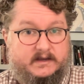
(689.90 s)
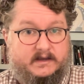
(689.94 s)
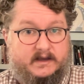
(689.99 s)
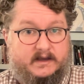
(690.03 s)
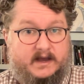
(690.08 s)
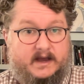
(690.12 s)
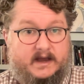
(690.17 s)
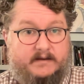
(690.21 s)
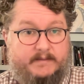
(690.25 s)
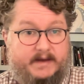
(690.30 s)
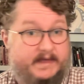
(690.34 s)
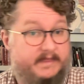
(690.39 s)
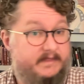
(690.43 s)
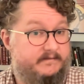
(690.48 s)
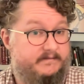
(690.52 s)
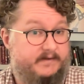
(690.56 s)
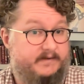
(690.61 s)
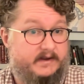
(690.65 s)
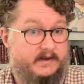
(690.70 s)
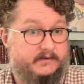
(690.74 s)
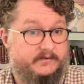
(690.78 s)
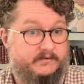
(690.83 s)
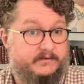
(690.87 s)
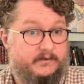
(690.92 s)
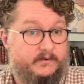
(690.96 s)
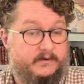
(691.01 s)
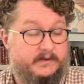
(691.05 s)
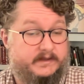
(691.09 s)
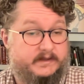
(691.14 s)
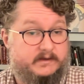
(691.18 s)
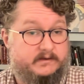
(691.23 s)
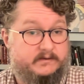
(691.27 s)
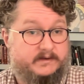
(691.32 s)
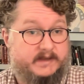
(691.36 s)
um, and the final score
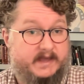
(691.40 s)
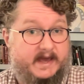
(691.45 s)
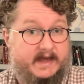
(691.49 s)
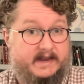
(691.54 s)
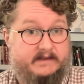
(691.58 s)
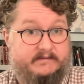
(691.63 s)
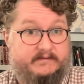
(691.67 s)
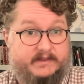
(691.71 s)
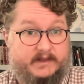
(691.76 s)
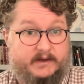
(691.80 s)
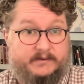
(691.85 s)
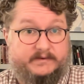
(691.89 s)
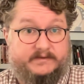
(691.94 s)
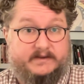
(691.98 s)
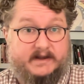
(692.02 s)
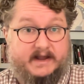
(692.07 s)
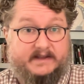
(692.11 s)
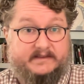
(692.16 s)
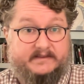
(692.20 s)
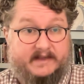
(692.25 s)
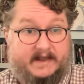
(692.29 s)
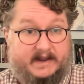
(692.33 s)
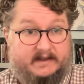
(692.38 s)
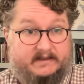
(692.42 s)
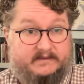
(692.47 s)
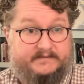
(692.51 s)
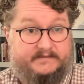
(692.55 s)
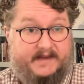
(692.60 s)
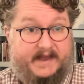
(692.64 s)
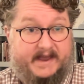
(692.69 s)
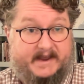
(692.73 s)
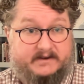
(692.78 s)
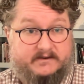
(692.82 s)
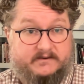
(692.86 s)
that you get, even though it's not
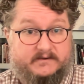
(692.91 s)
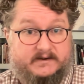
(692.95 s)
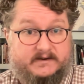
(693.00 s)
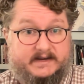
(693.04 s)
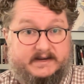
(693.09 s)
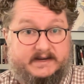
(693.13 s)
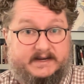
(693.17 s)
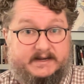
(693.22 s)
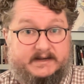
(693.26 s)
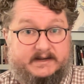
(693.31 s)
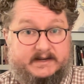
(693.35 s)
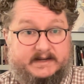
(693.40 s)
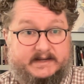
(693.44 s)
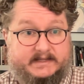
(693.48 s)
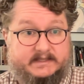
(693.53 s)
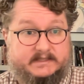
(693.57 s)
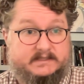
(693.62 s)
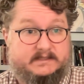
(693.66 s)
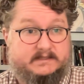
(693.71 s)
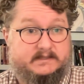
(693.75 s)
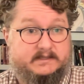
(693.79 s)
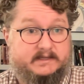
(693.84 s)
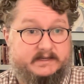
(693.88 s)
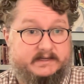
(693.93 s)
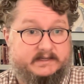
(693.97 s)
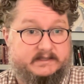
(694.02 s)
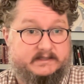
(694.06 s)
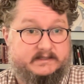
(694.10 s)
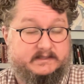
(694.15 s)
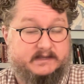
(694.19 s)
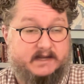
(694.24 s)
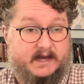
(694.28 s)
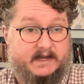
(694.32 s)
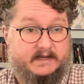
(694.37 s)
satisfactory, it's
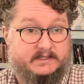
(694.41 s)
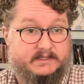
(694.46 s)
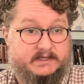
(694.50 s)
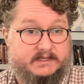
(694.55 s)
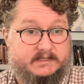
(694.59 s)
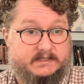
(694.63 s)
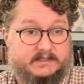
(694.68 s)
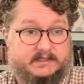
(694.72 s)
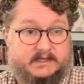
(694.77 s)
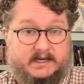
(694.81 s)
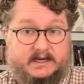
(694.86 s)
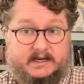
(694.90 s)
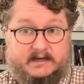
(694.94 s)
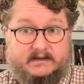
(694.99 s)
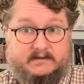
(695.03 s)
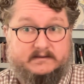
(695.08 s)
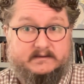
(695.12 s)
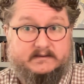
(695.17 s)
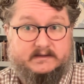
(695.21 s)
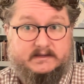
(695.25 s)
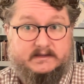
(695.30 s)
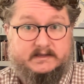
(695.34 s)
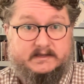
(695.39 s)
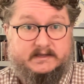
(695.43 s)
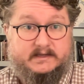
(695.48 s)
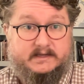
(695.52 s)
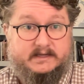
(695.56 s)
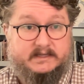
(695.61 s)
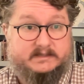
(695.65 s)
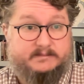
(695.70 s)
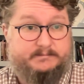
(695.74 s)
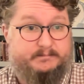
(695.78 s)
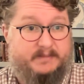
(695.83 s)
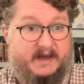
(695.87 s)
it's not just uh,
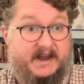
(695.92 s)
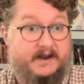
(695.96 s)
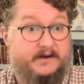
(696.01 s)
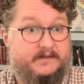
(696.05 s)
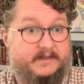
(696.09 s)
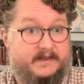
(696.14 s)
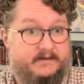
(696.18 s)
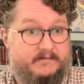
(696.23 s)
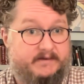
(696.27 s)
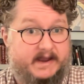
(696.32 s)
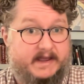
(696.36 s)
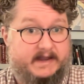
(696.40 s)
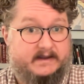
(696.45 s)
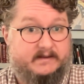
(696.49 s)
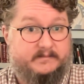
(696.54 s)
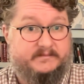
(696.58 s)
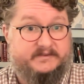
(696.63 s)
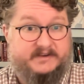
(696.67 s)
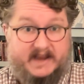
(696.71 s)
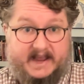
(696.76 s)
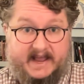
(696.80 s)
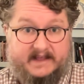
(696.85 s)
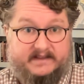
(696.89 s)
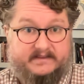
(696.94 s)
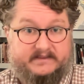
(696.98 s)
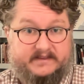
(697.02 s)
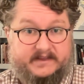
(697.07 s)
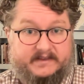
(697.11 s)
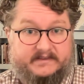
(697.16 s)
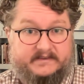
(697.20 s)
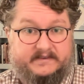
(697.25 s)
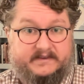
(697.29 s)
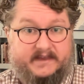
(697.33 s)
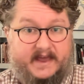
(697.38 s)
it's better than random chance,
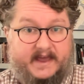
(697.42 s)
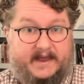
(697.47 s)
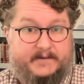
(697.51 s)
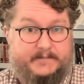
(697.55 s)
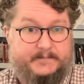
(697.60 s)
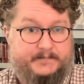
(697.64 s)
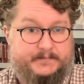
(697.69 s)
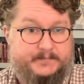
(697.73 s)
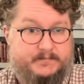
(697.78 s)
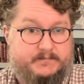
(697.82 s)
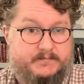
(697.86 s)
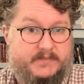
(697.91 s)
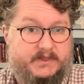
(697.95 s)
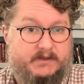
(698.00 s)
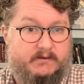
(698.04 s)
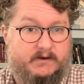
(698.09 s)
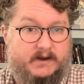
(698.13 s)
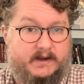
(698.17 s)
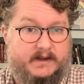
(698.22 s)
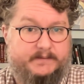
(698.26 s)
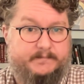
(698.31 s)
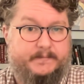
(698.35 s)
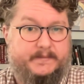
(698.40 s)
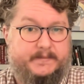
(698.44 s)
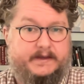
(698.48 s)
let's say, right?